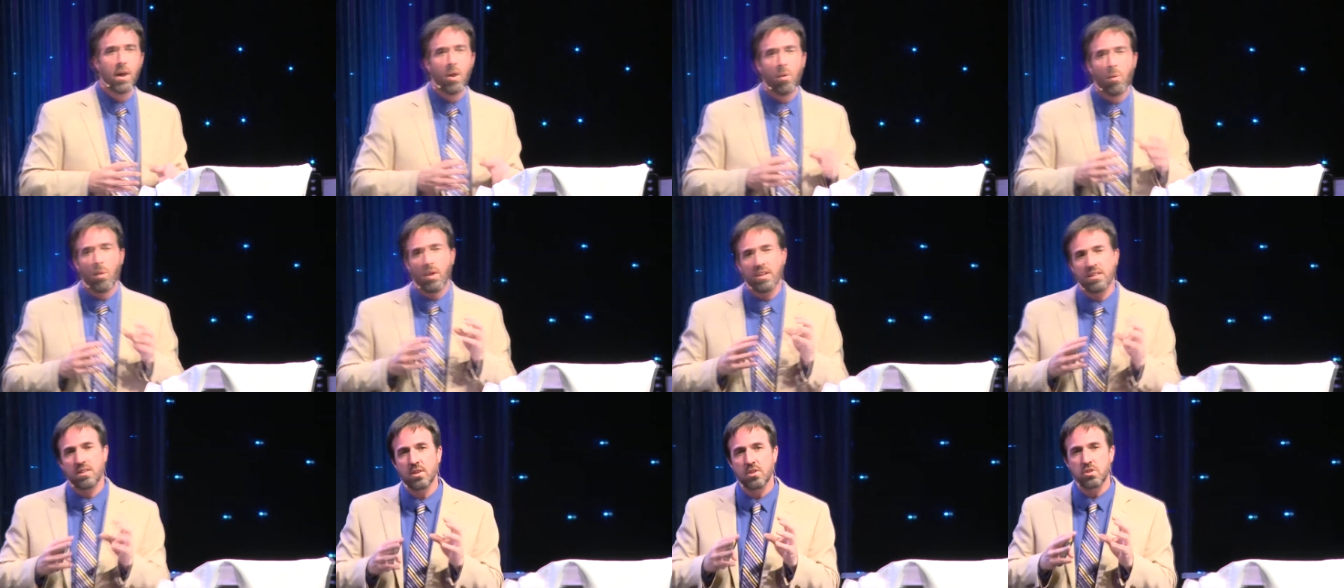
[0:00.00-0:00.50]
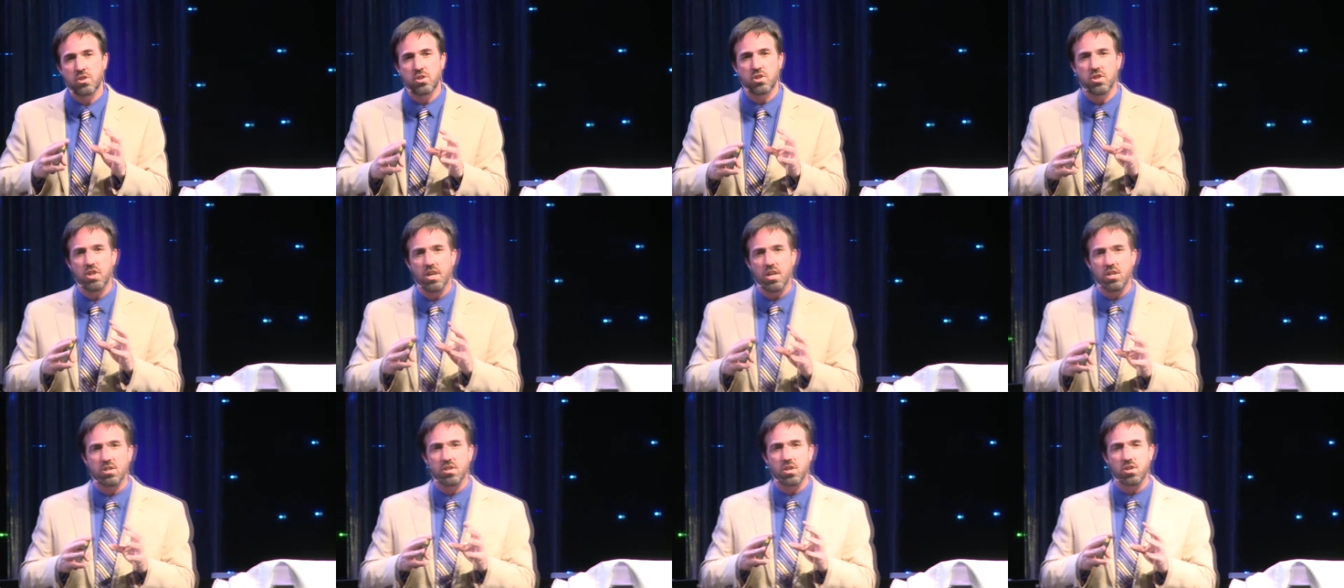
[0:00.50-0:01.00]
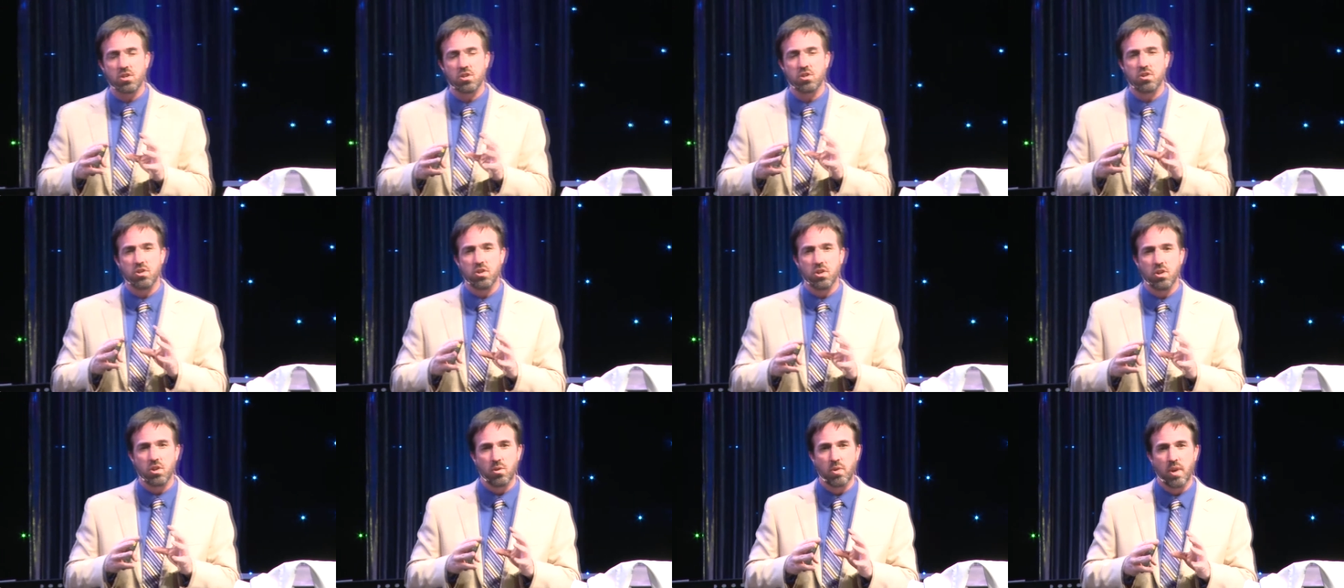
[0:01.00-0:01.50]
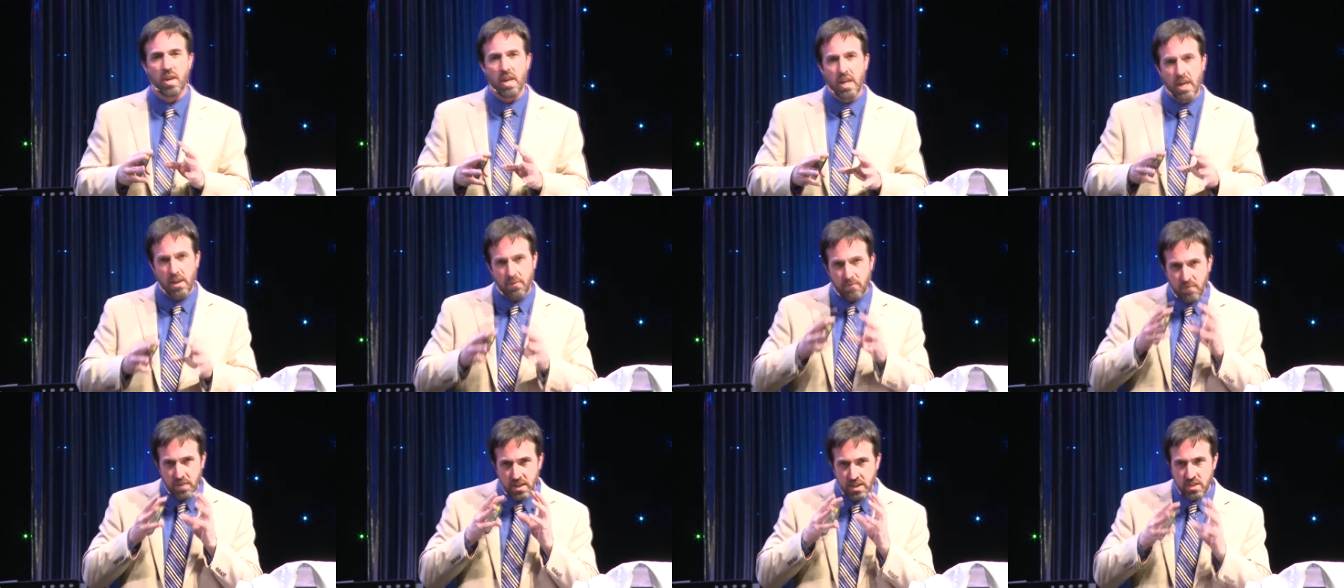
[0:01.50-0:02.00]
What does Jesus do
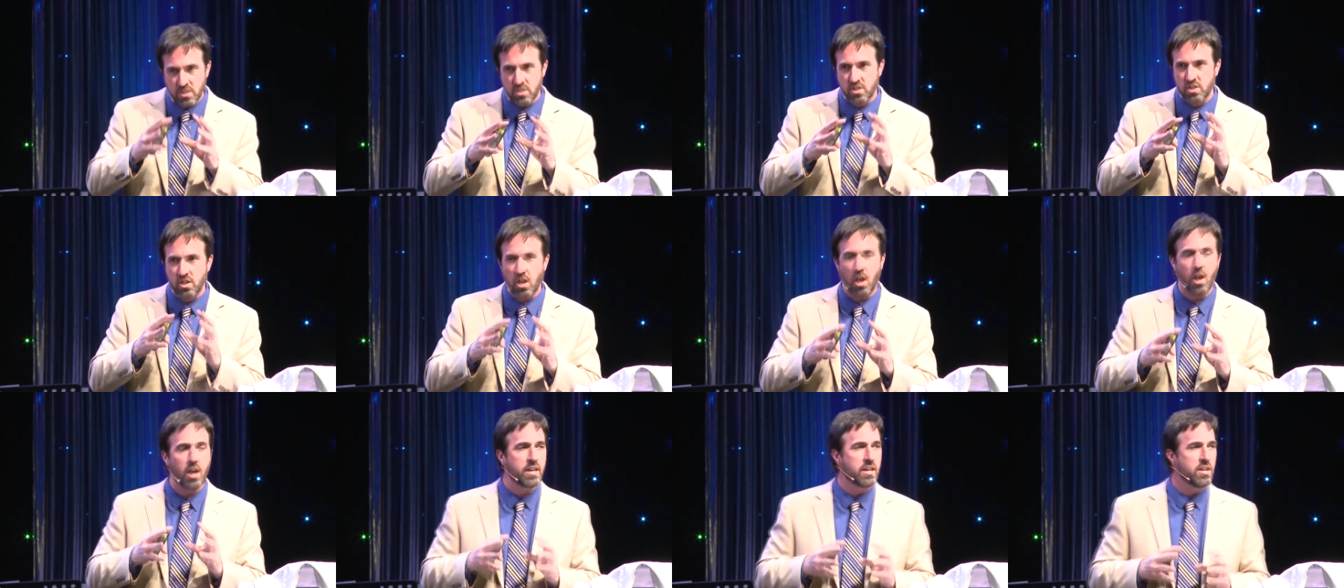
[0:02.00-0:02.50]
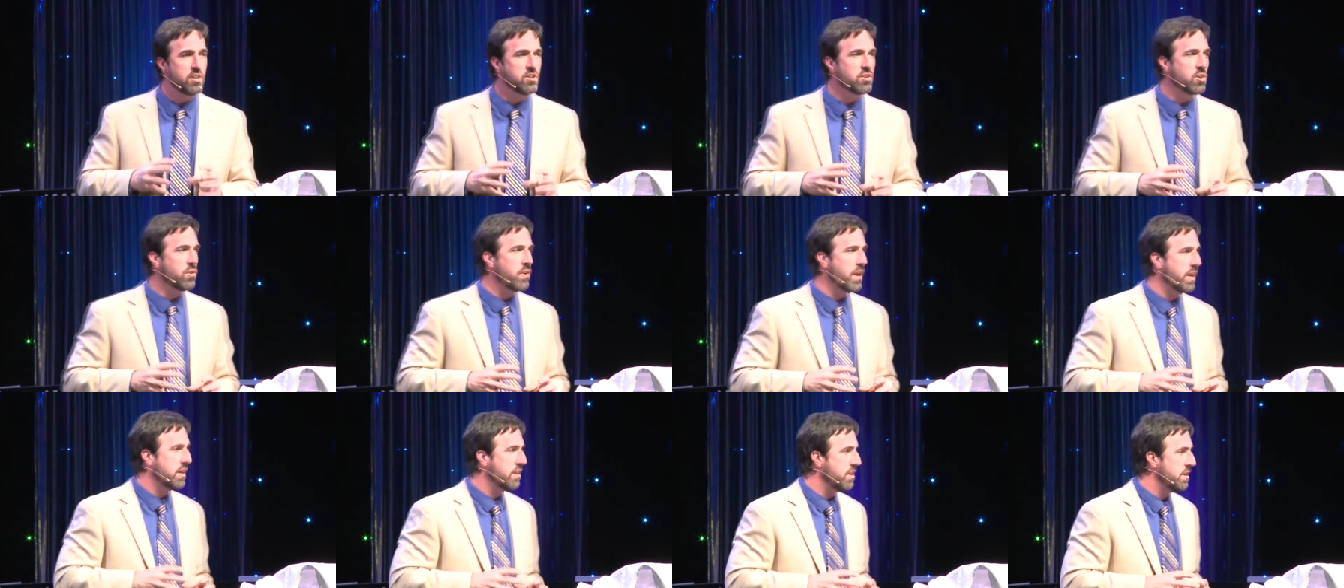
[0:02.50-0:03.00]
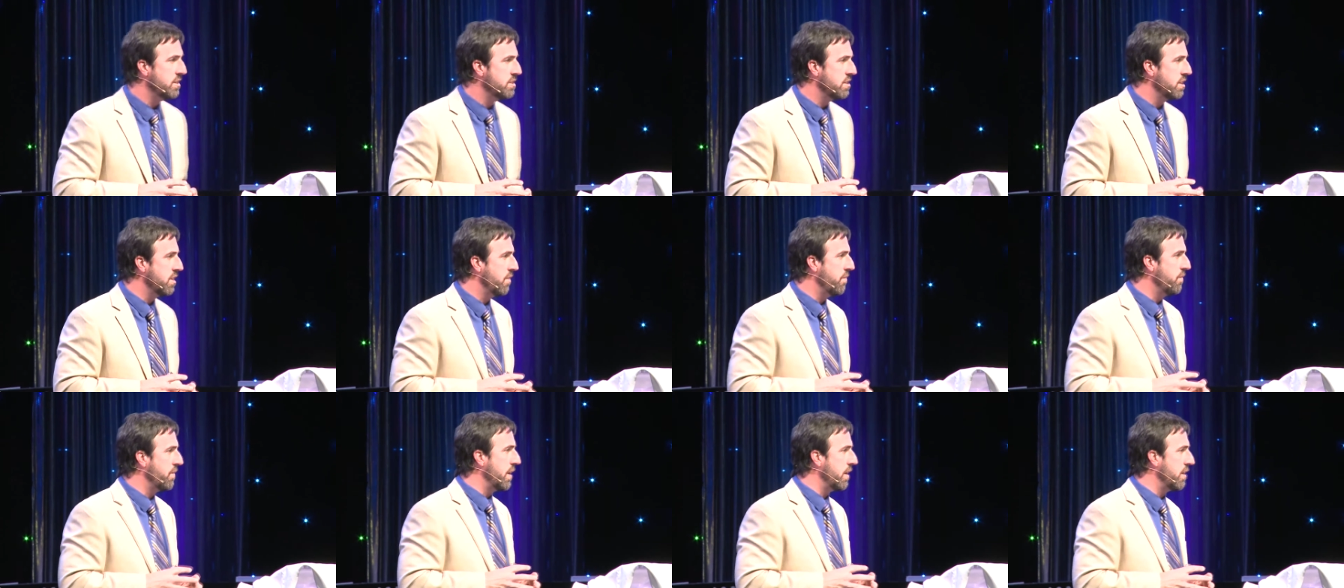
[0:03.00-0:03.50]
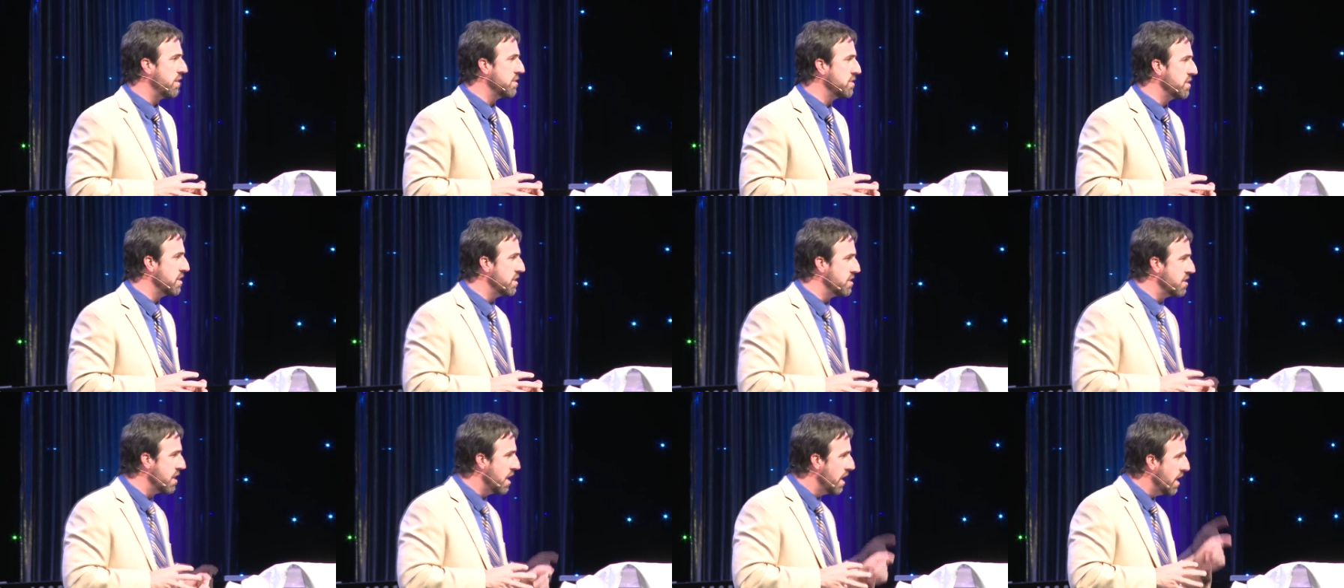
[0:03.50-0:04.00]
if he is talking directly to the
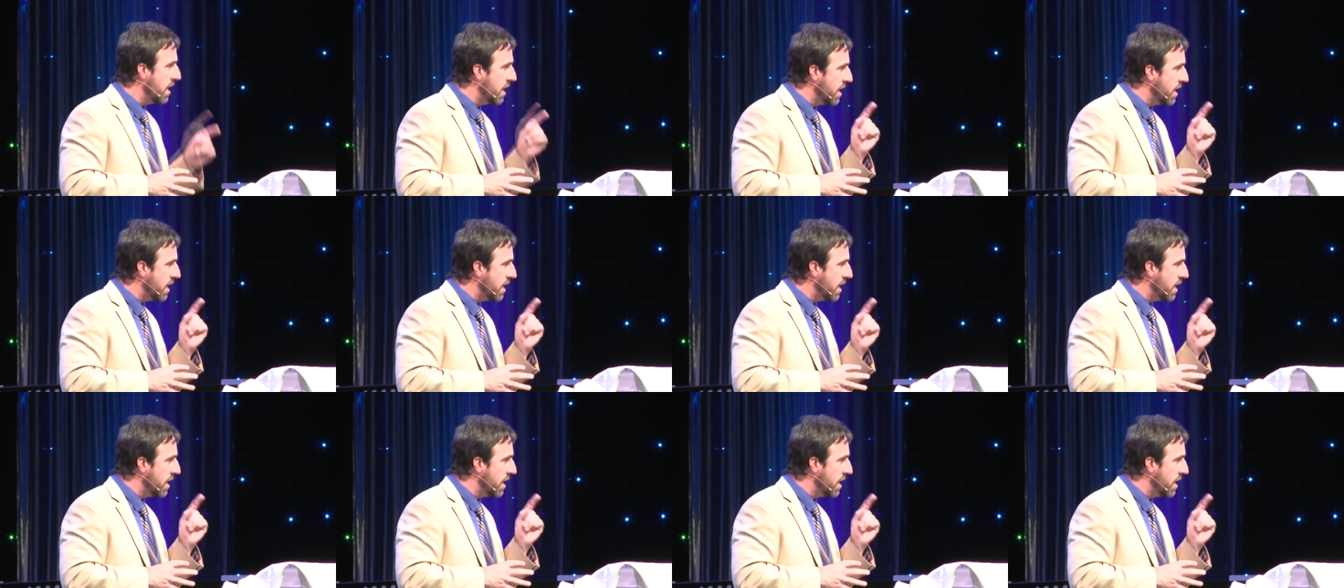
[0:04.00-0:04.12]
Pharisees?